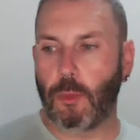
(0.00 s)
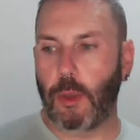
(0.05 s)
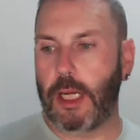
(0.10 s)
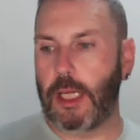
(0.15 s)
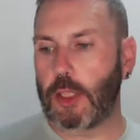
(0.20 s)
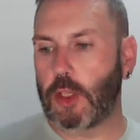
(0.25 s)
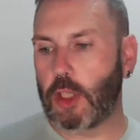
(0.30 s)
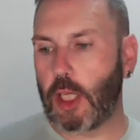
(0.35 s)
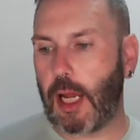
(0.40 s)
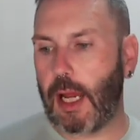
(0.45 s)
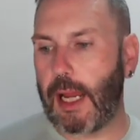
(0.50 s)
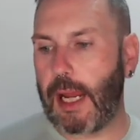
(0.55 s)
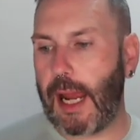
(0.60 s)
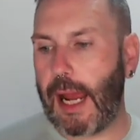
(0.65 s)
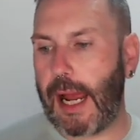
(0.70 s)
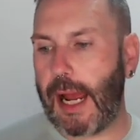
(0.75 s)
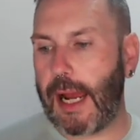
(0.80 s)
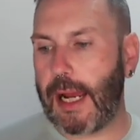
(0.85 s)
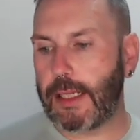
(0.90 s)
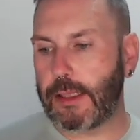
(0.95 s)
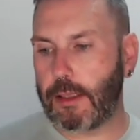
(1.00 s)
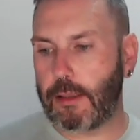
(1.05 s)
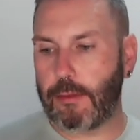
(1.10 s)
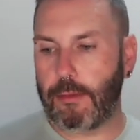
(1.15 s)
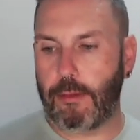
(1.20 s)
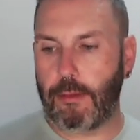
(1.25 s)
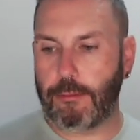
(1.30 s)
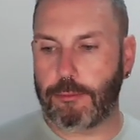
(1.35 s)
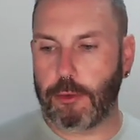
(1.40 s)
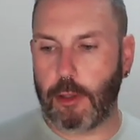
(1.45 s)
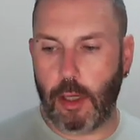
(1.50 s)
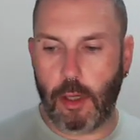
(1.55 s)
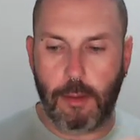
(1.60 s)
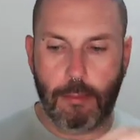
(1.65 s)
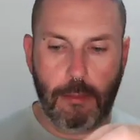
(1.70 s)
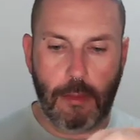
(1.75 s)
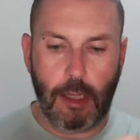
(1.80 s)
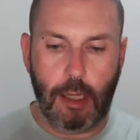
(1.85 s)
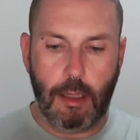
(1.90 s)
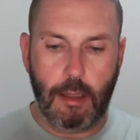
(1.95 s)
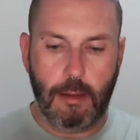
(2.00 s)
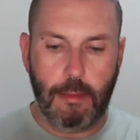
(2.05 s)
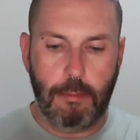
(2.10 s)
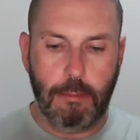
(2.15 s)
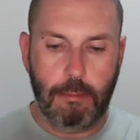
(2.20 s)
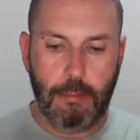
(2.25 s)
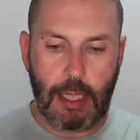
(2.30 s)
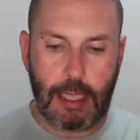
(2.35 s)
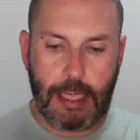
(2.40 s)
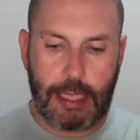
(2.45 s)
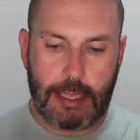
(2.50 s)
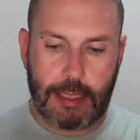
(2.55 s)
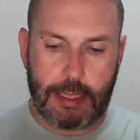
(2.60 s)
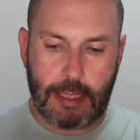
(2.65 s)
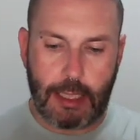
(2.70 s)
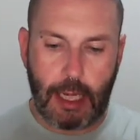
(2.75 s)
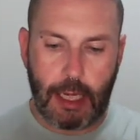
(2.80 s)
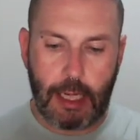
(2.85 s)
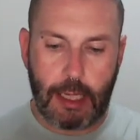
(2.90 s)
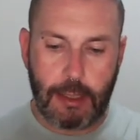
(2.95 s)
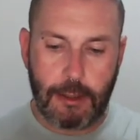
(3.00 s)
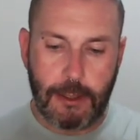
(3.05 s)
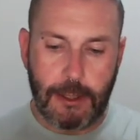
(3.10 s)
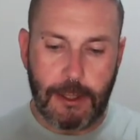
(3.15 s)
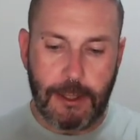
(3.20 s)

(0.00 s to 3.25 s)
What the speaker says: which I had from Melissa.